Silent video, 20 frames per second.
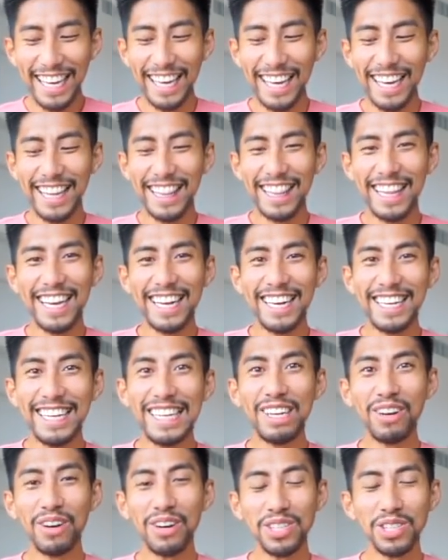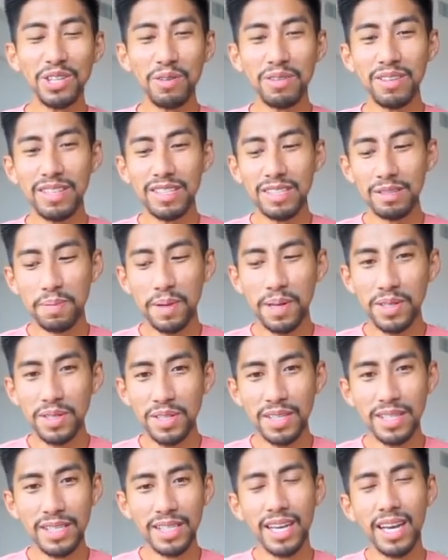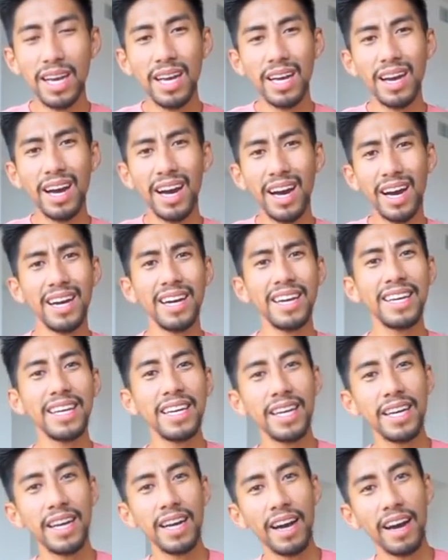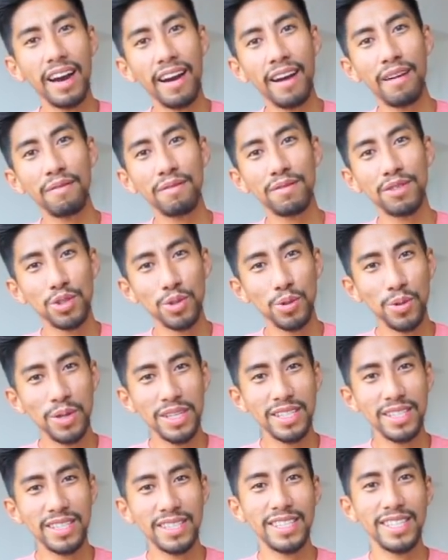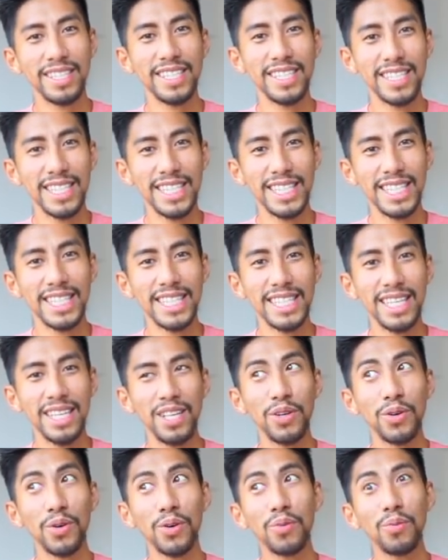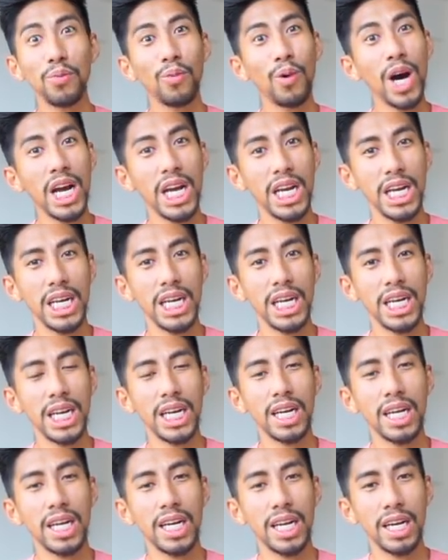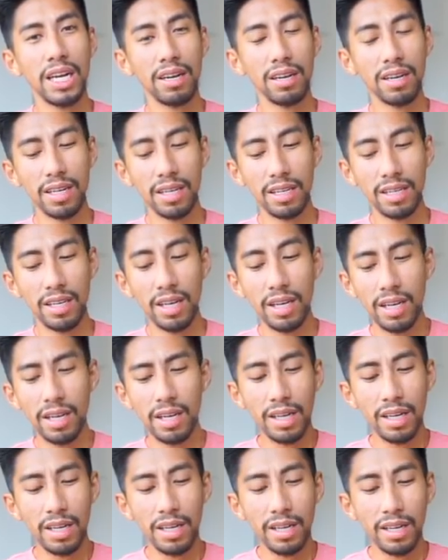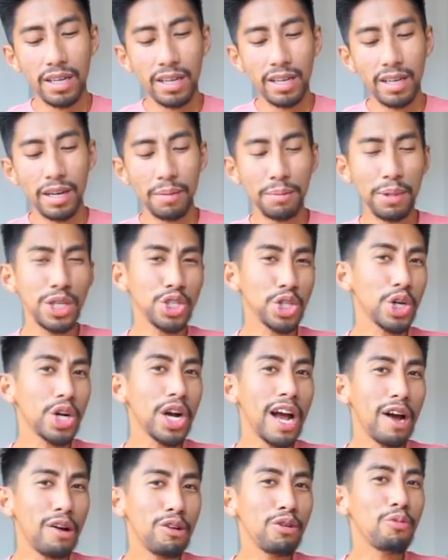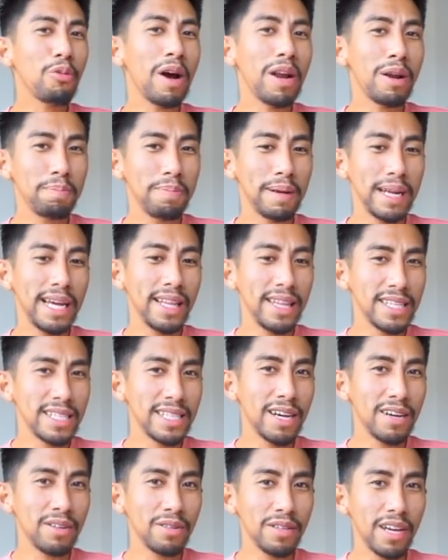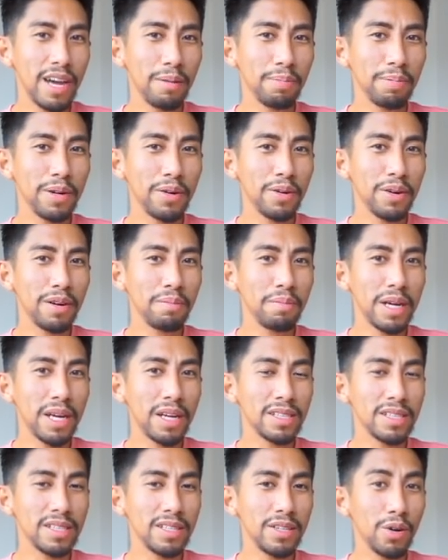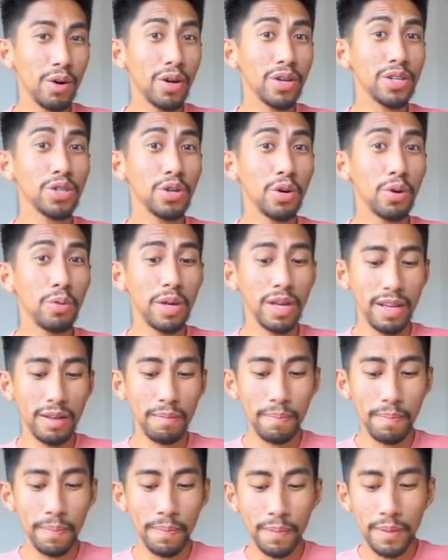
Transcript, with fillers: and then you're showing to this person, it's like, I have choices you're one. Okay? I'm not sure how you want to play this out, Capricorn, because you're showing